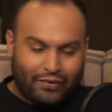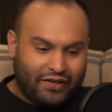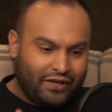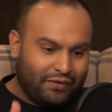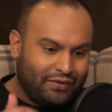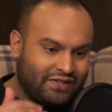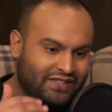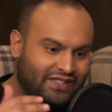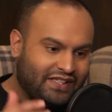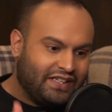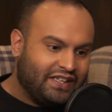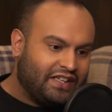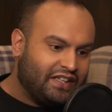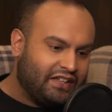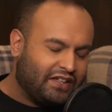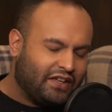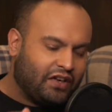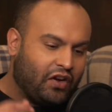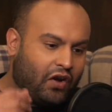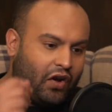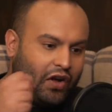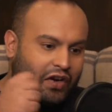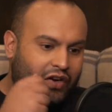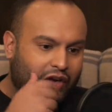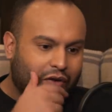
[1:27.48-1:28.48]
When I was sitting in the
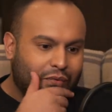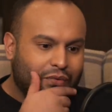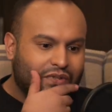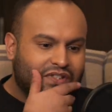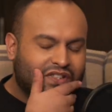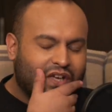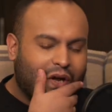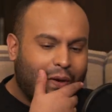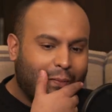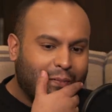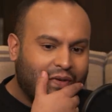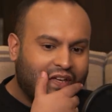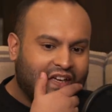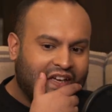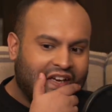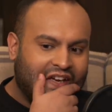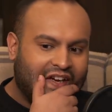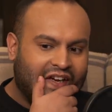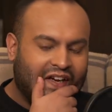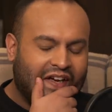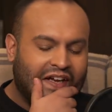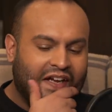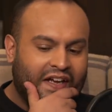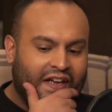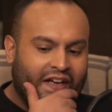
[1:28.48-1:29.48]
car and I was coming
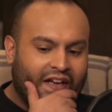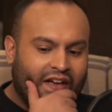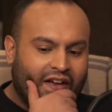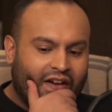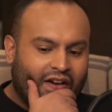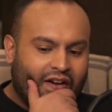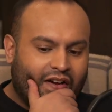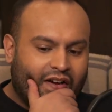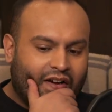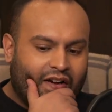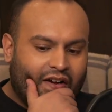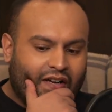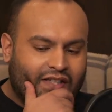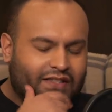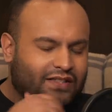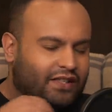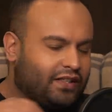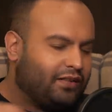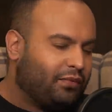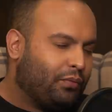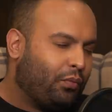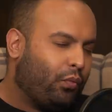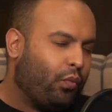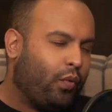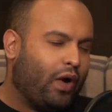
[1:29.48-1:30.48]
here, I
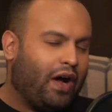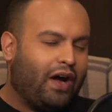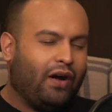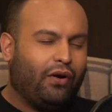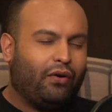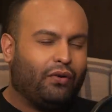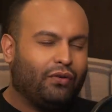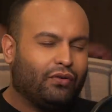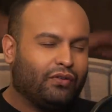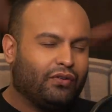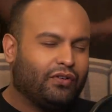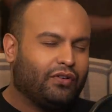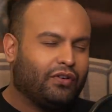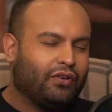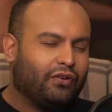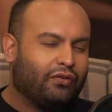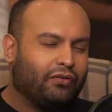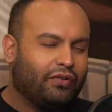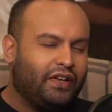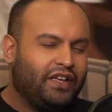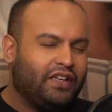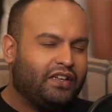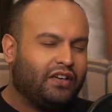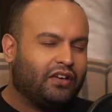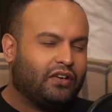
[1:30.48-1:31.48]
said, wow,
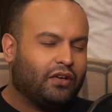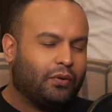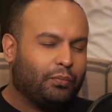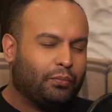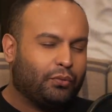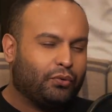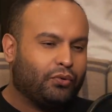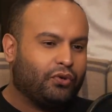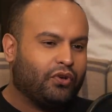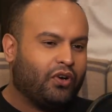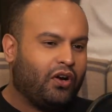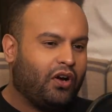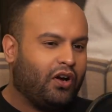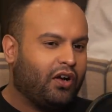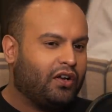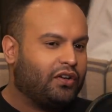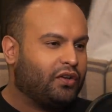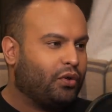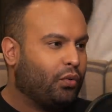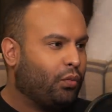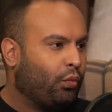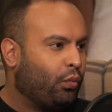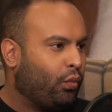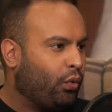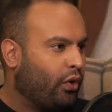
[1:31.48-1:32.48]
Kareena Kapoor
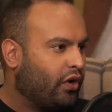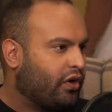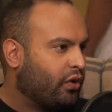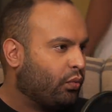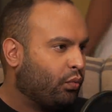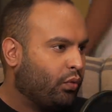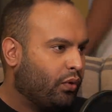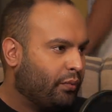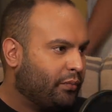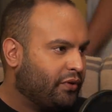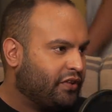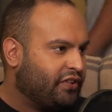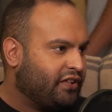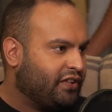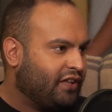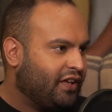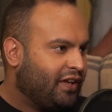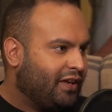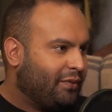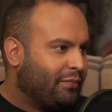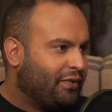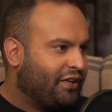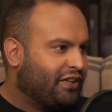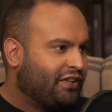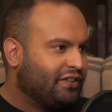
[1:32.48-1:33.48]
Khan, what a woman.
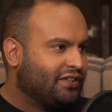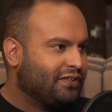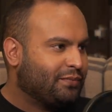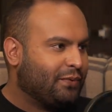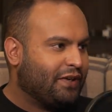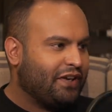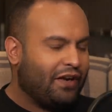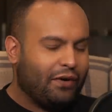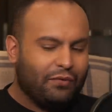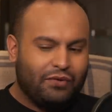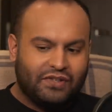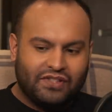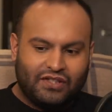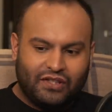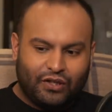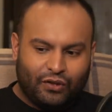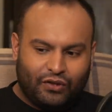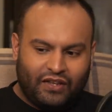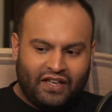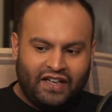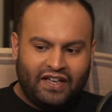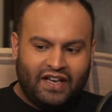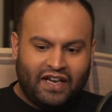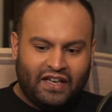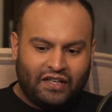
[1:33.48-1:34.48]
Because when I was
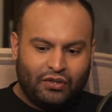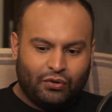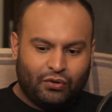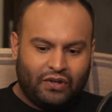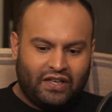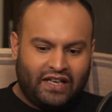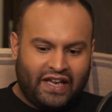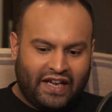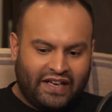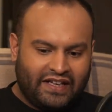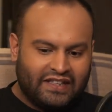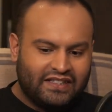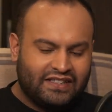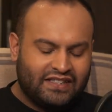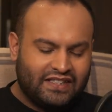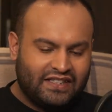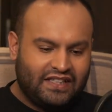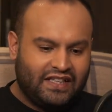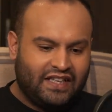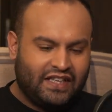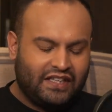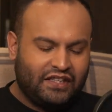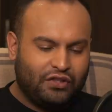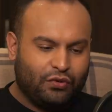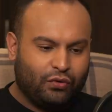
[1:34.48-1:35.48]
looking at your
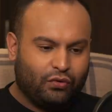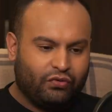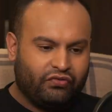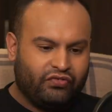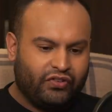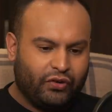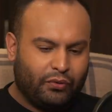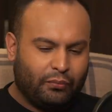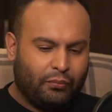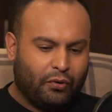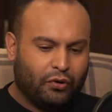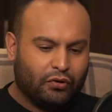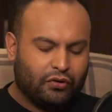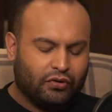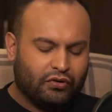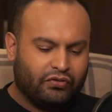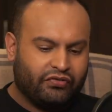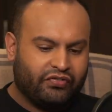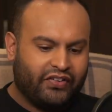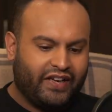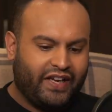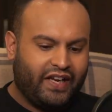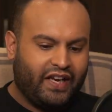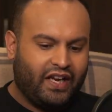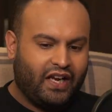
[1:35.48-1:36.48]
legacy and your
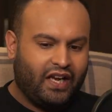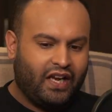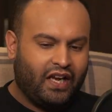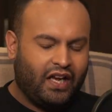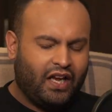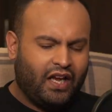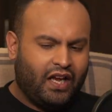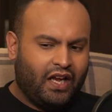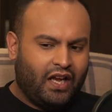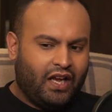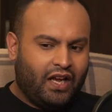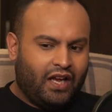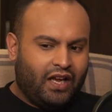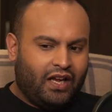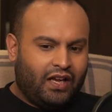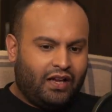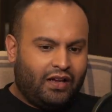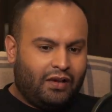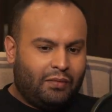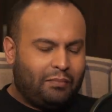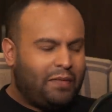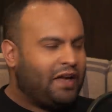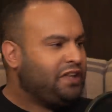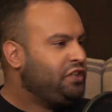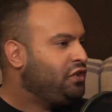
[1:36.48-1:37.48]
filmography,
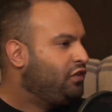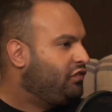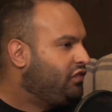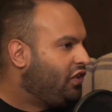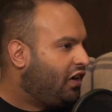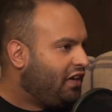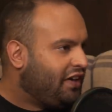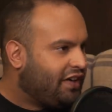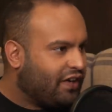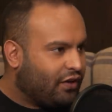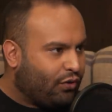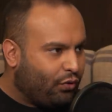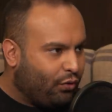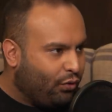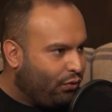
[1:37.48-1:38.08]
man, you've done it